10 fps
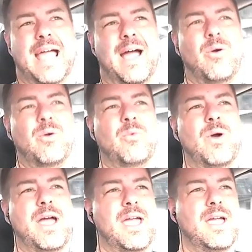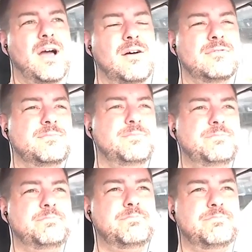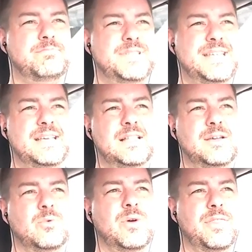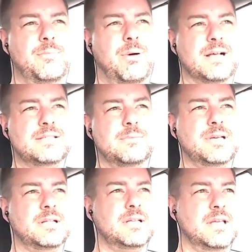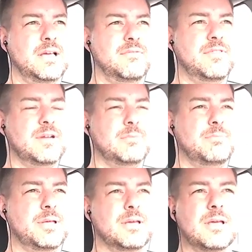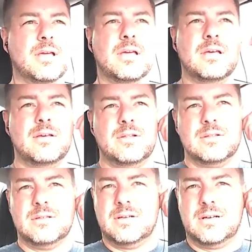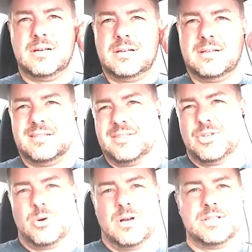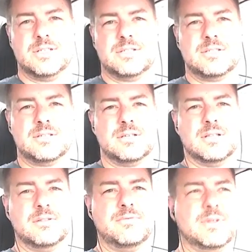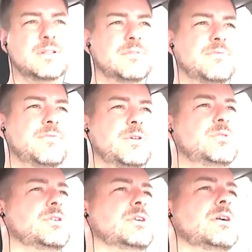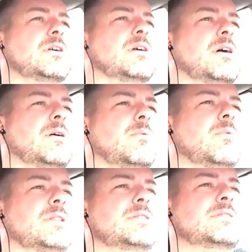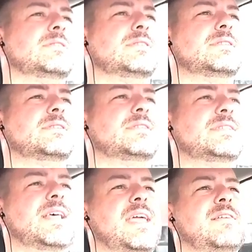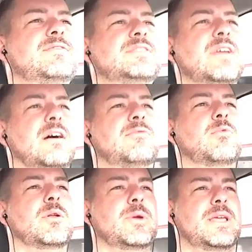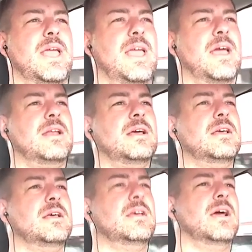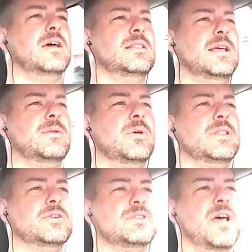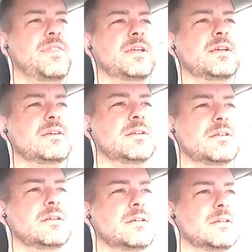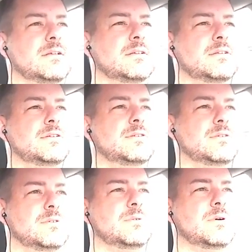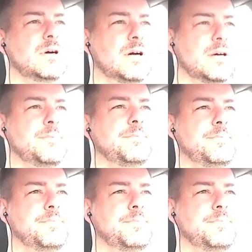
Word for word: our way of dealing with the possibility of there being shortages in the future. We save stuff when we can, and then when there's nothing to